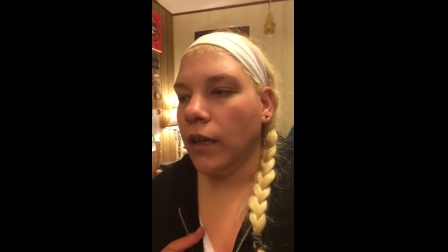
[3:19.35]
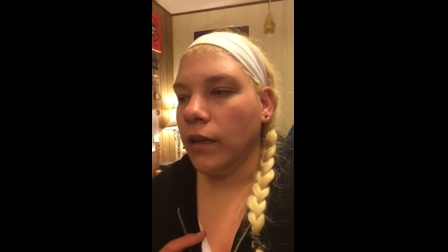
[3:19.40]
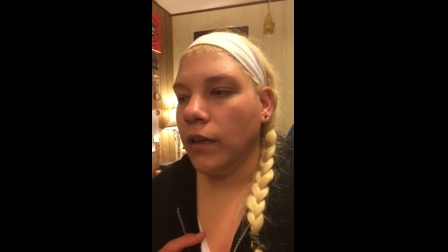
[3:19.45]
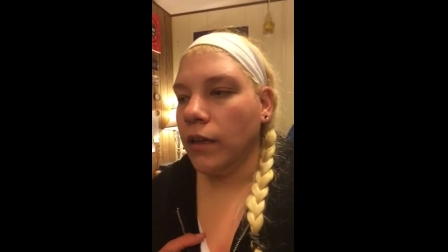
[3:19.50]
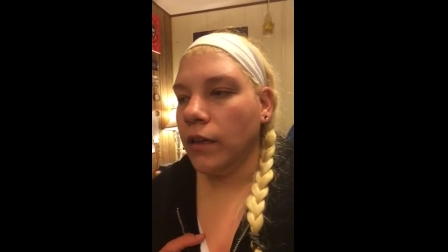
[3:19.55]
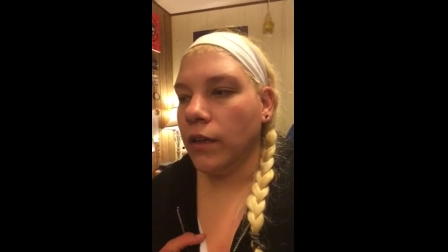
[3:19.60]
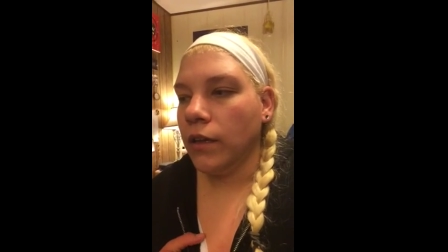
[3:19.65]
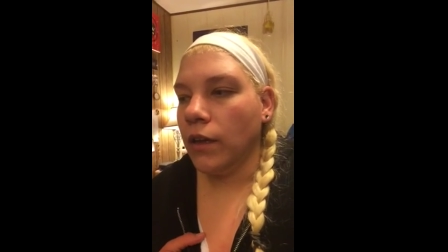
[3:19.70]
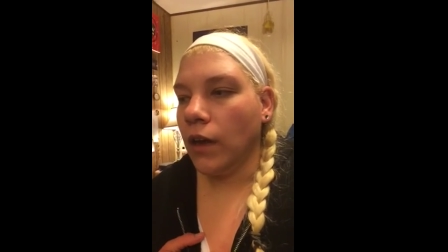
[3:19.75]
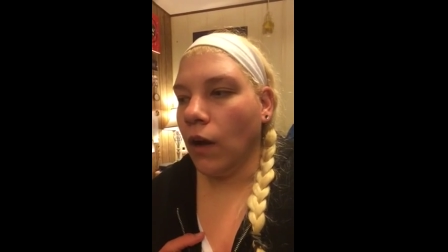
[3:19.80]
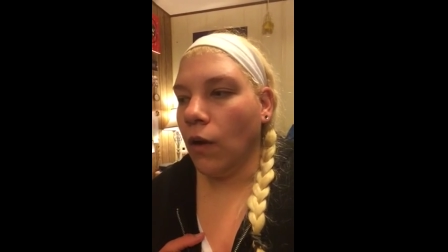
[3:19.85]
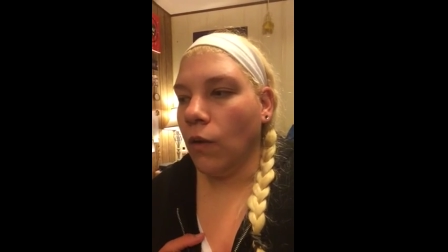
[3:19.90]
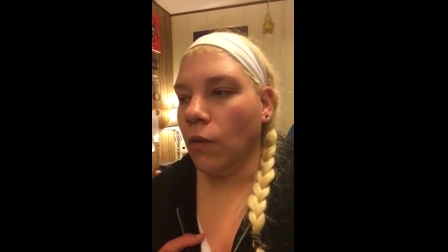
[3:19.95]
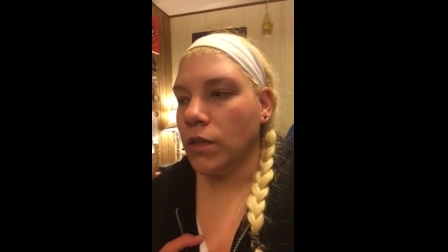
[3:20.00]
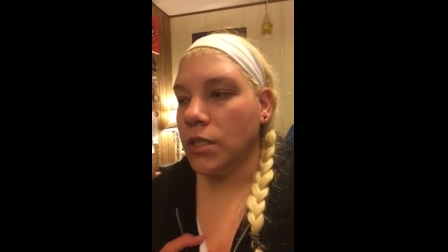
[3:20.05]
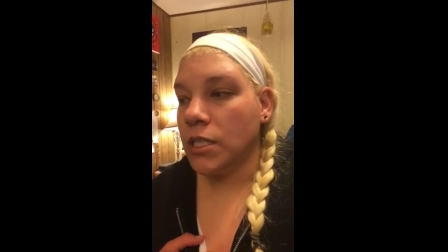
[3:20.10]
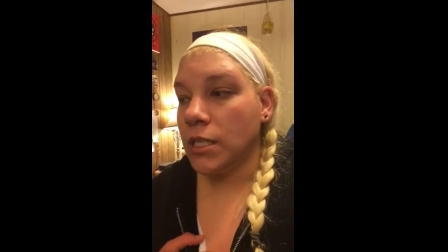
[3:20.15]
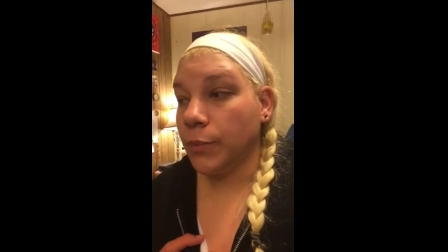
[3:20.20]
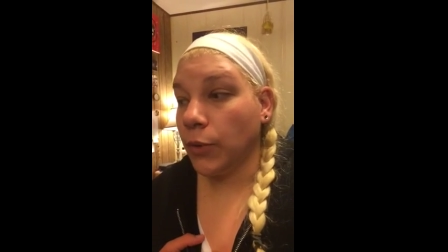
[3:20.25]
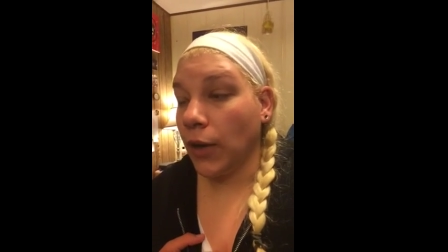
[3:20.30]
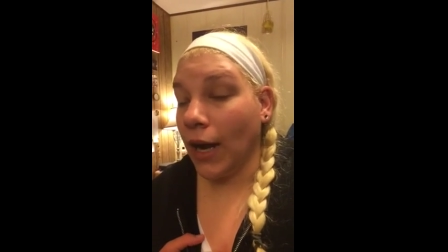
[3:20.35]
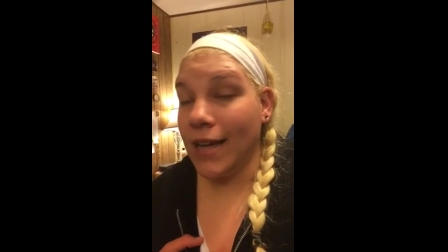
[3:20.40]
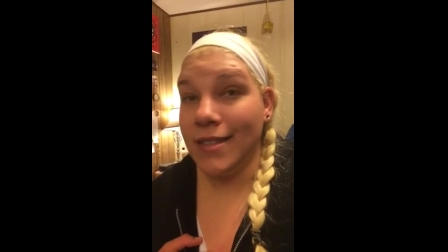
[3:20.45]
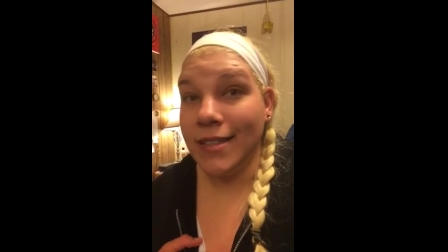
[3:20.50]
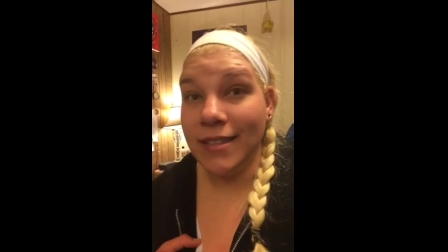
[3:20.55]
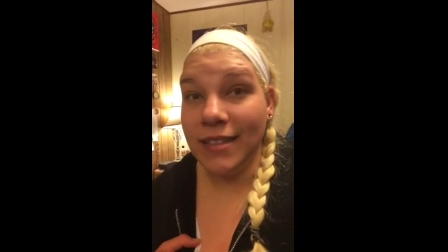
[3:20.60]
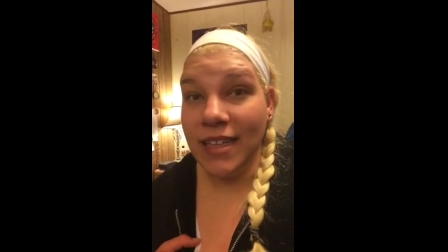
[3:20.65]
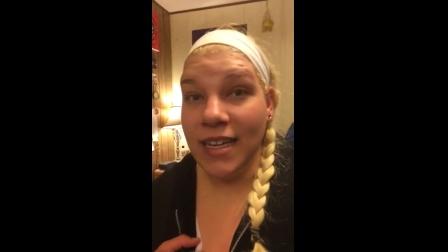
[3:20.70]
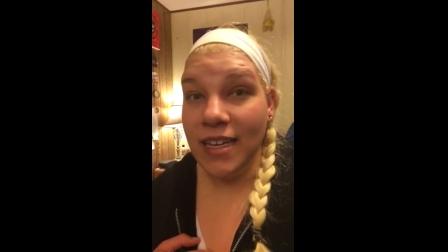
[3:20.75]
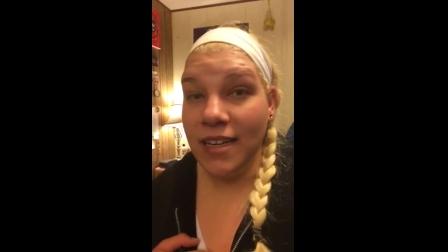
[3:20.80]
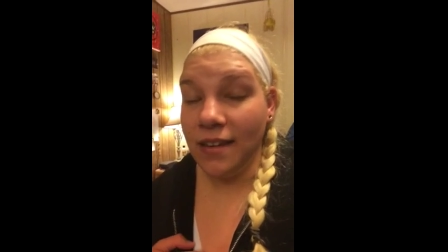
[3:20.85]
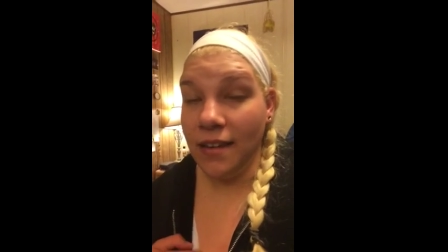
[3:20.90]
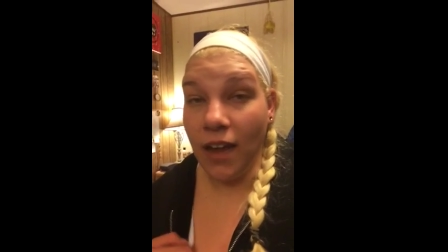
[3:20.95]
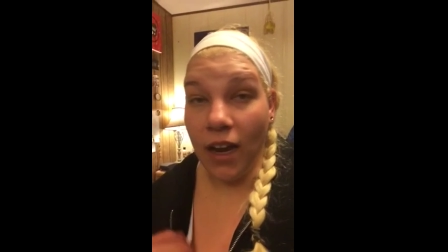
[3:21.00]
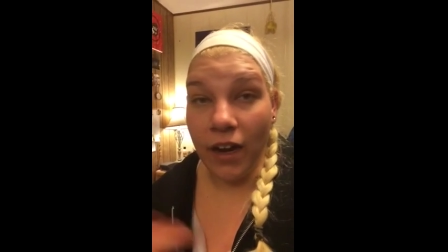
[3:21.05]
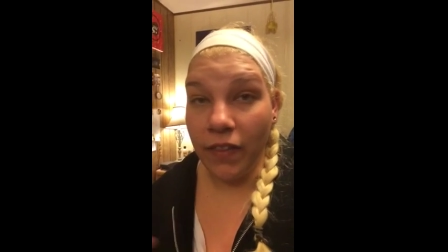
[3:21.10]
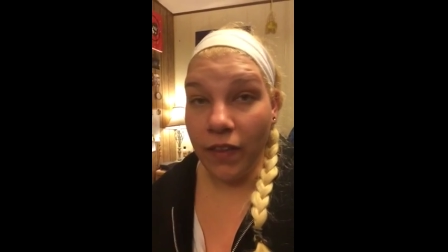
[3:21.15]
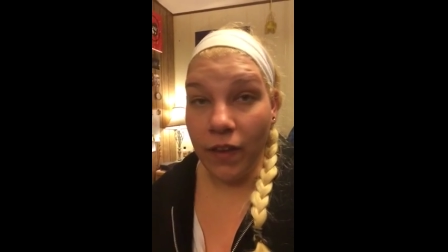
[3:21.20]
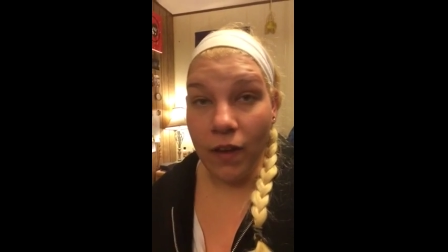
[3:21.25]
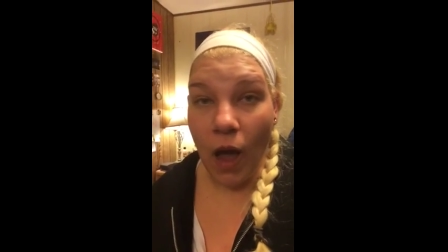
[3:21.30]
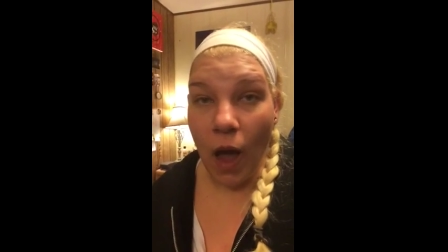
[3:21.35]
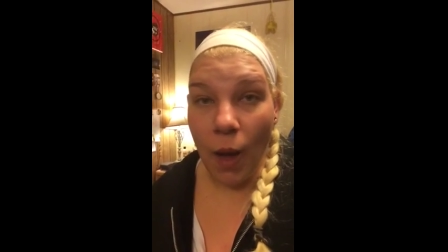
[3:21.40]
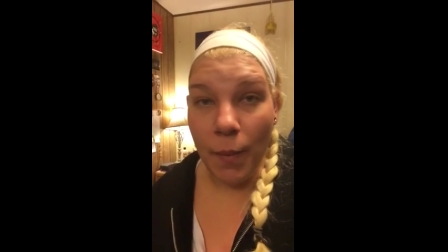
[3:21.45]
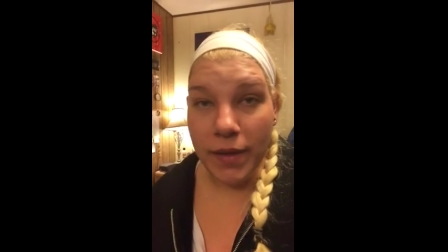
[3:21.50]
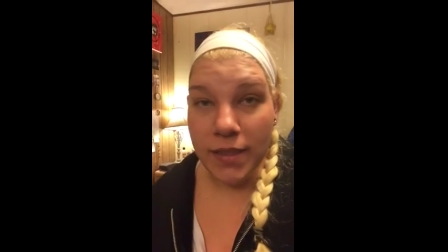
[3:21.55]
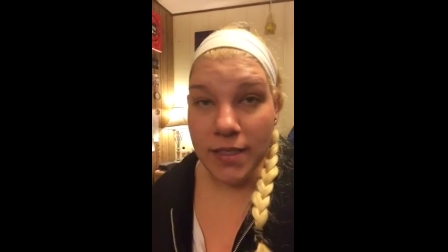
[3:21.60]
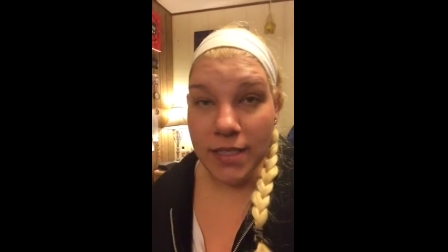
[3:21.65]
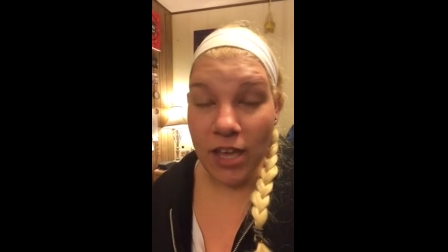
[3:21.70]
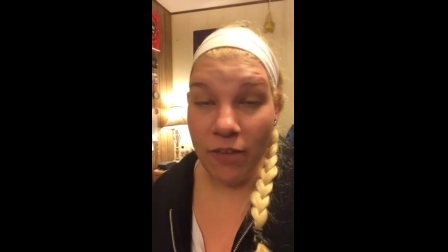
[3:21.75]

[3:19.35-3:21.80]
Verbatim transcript: you know, surprisingly, none of the comments